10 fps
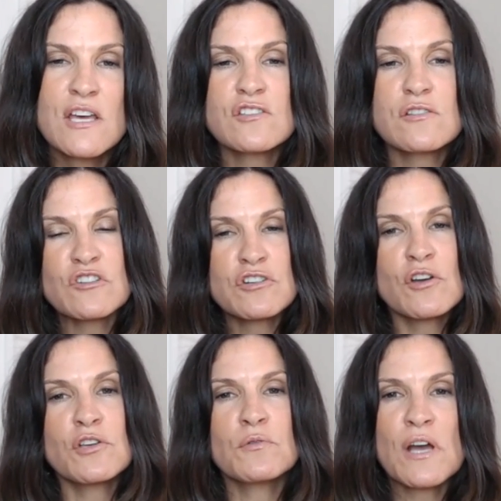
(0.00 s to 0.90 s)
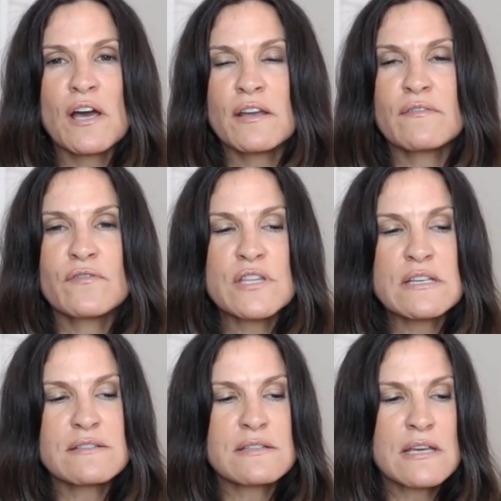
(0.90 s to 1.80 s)
So I show you kind of
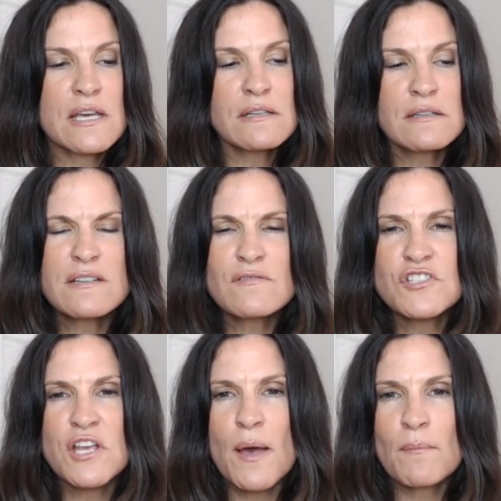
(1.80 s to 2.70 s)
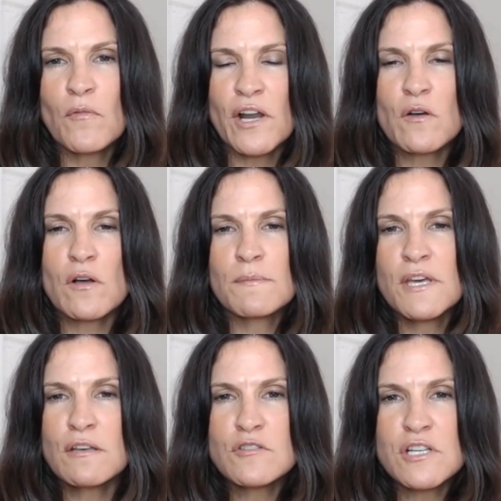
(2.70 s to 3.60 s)
these hidden gem, what I call them
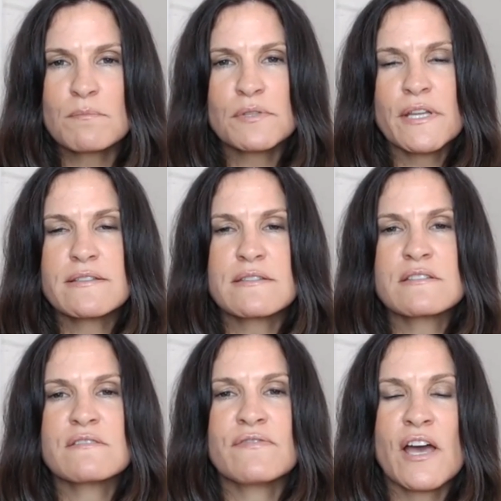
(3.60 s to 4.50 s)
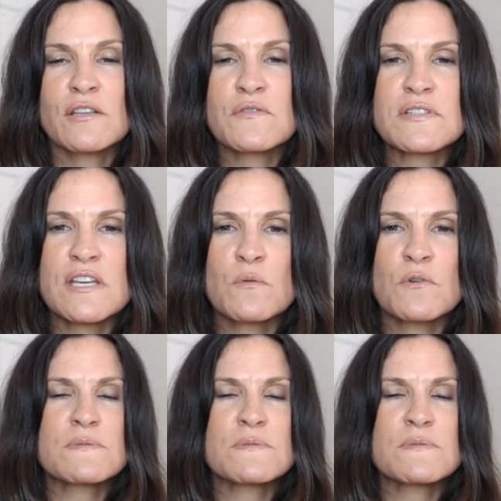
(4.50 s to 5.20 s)
hidden gem places to find those keywords,